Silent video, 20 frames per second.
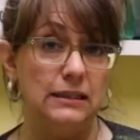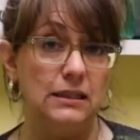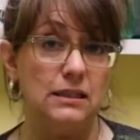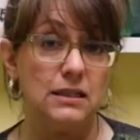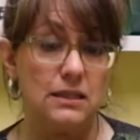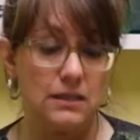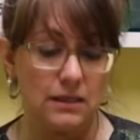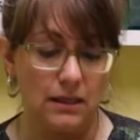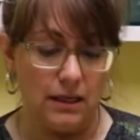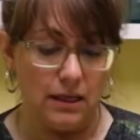
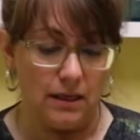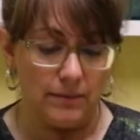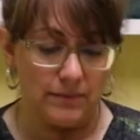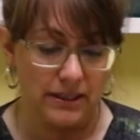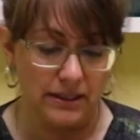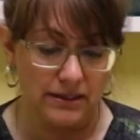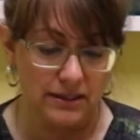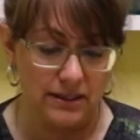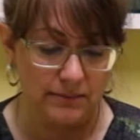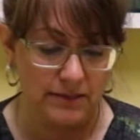this,
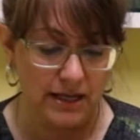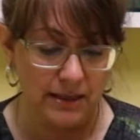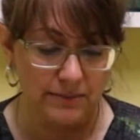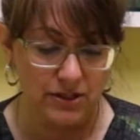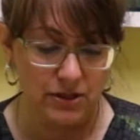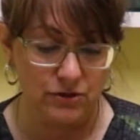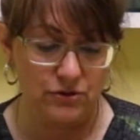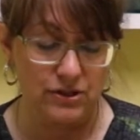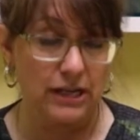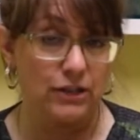because
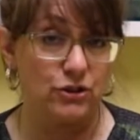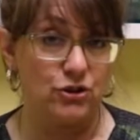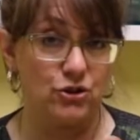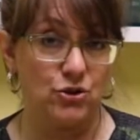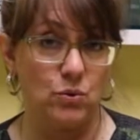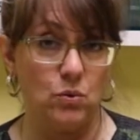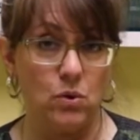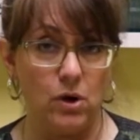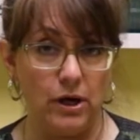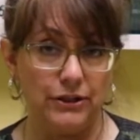sometimes there's
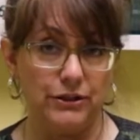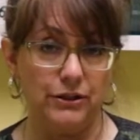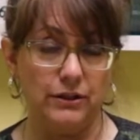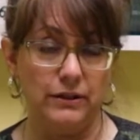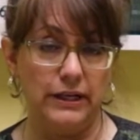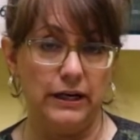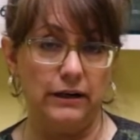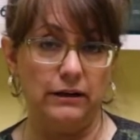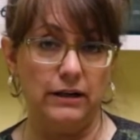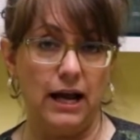extra water
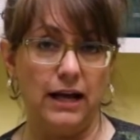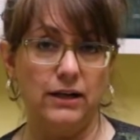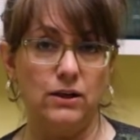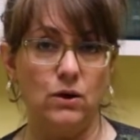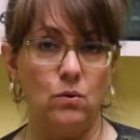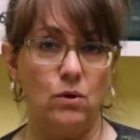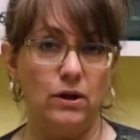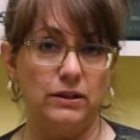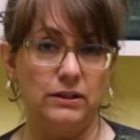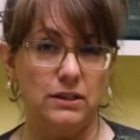in there, and I
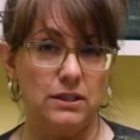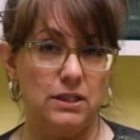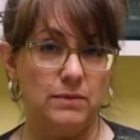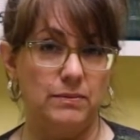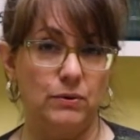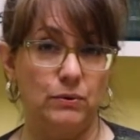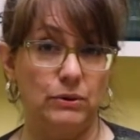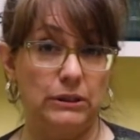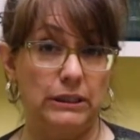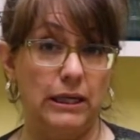don't want this to
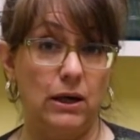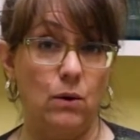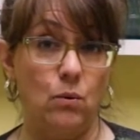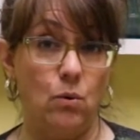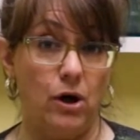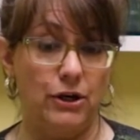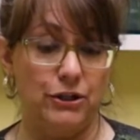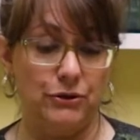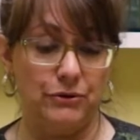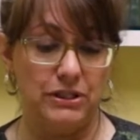be really a
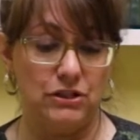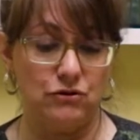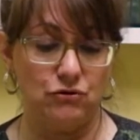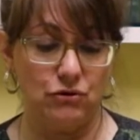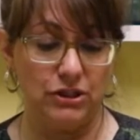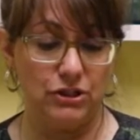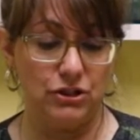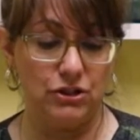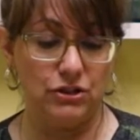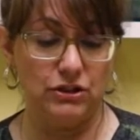watery
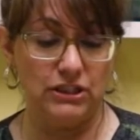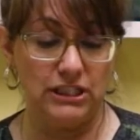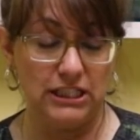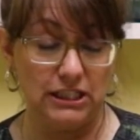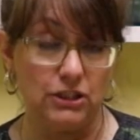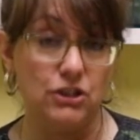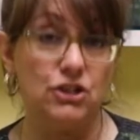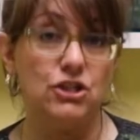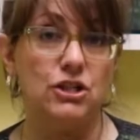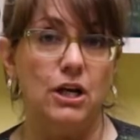
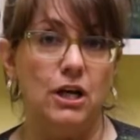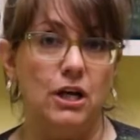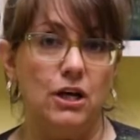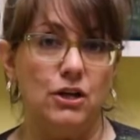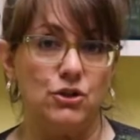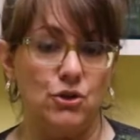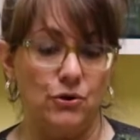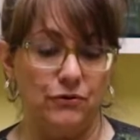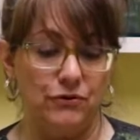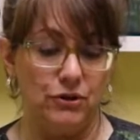dish.
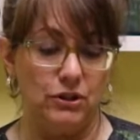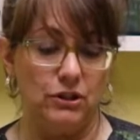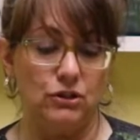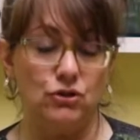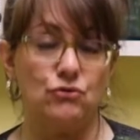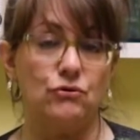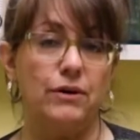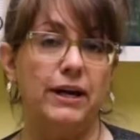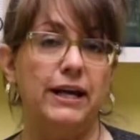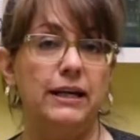So if you can
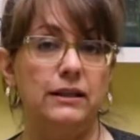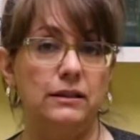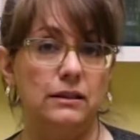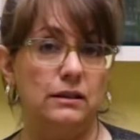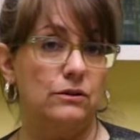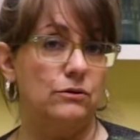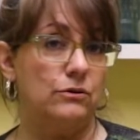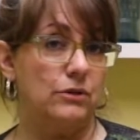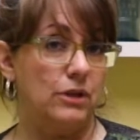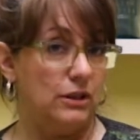
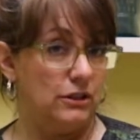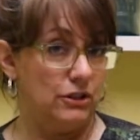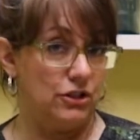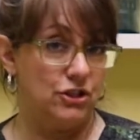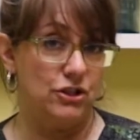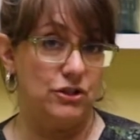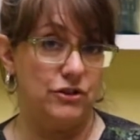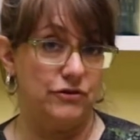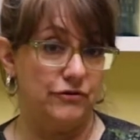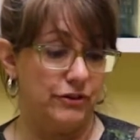drain the ricotta
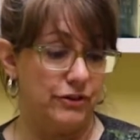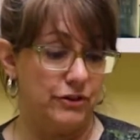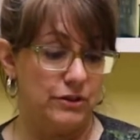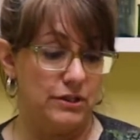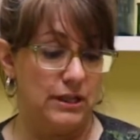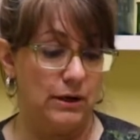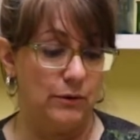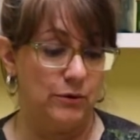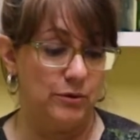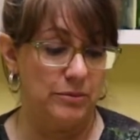cheese
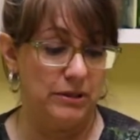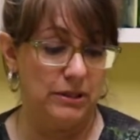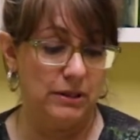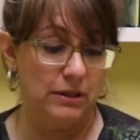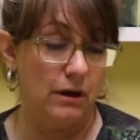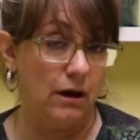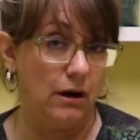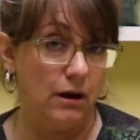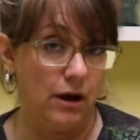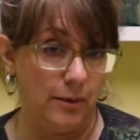first, that would
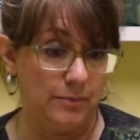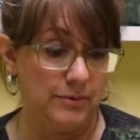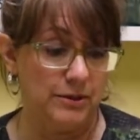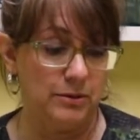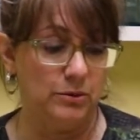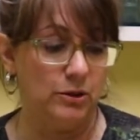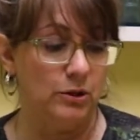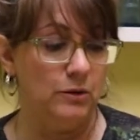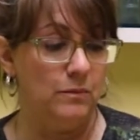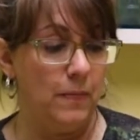be
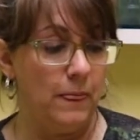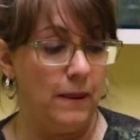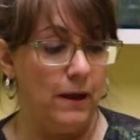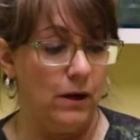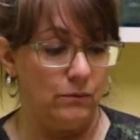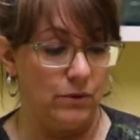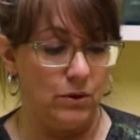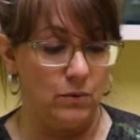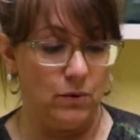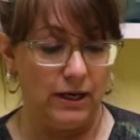optimal.
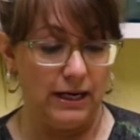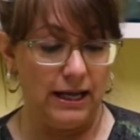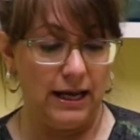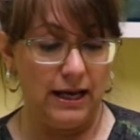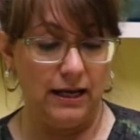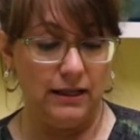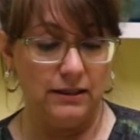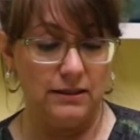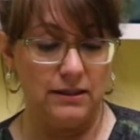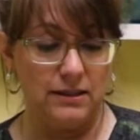We want to add